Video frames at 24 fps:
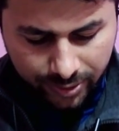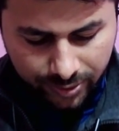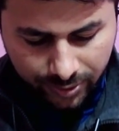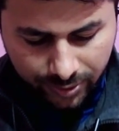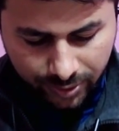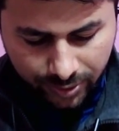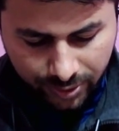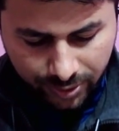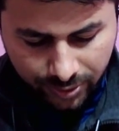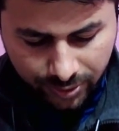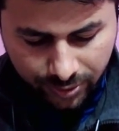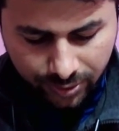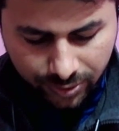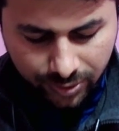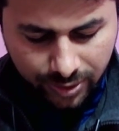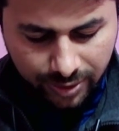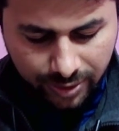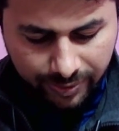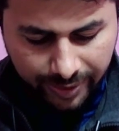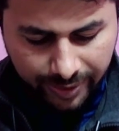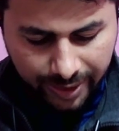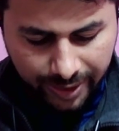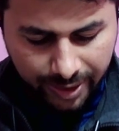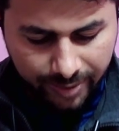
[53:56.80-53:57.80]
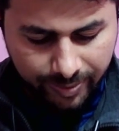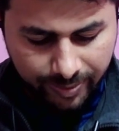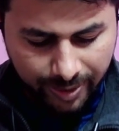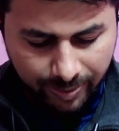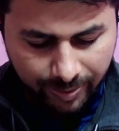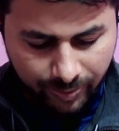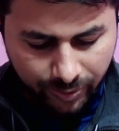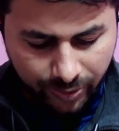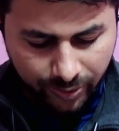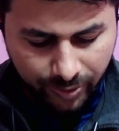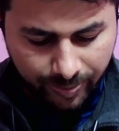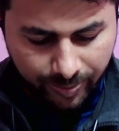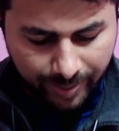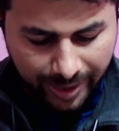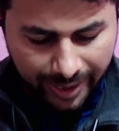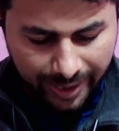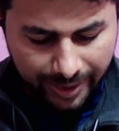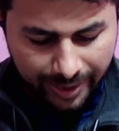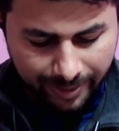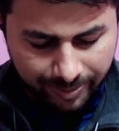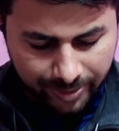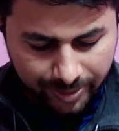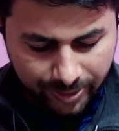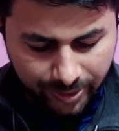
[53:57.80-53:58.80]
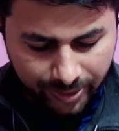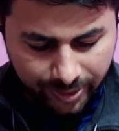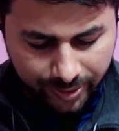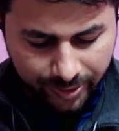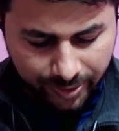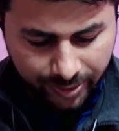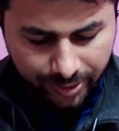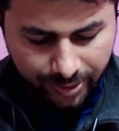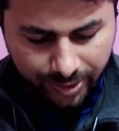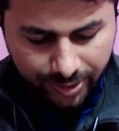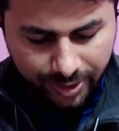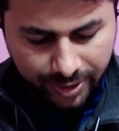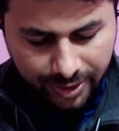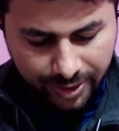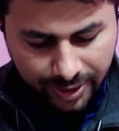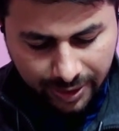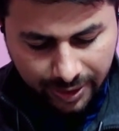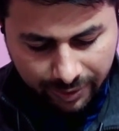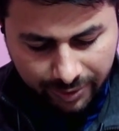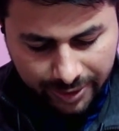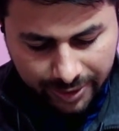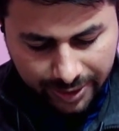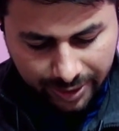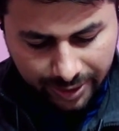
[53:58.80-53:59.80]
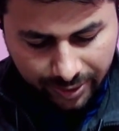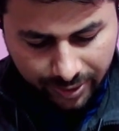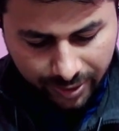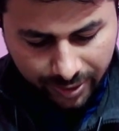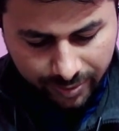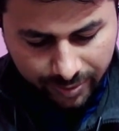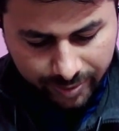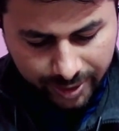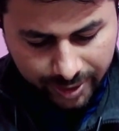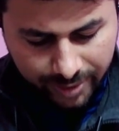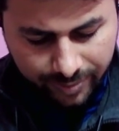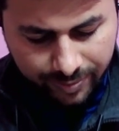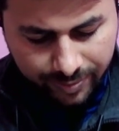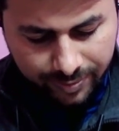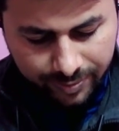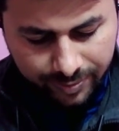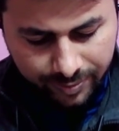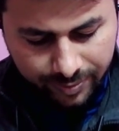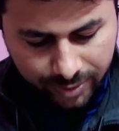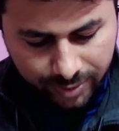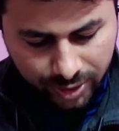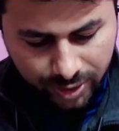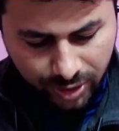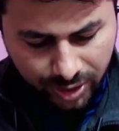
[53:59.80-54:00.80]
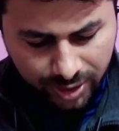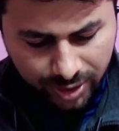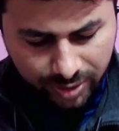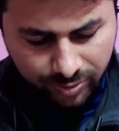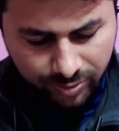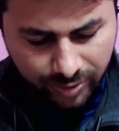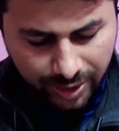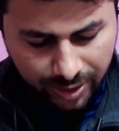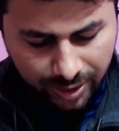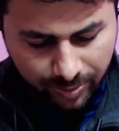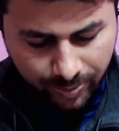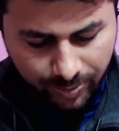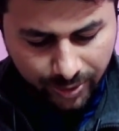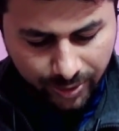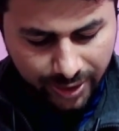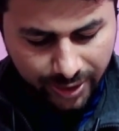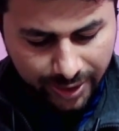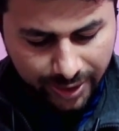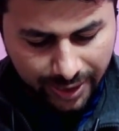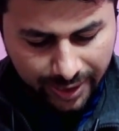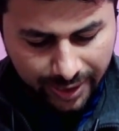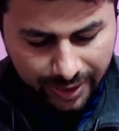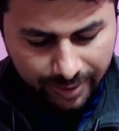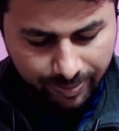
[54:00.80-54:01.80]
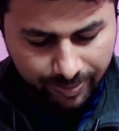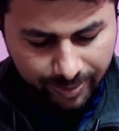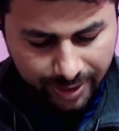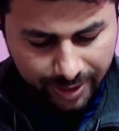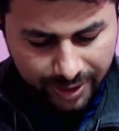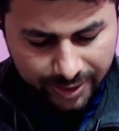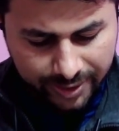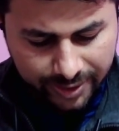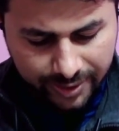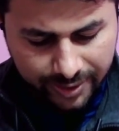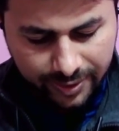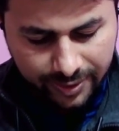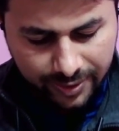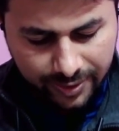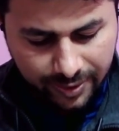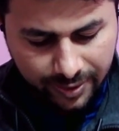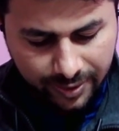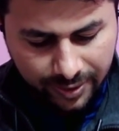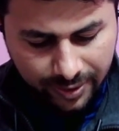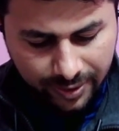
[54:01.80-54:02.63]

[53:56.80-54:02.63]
So Q divided by 4 pi epsilon naught I will take common. So it is 1 upon R plus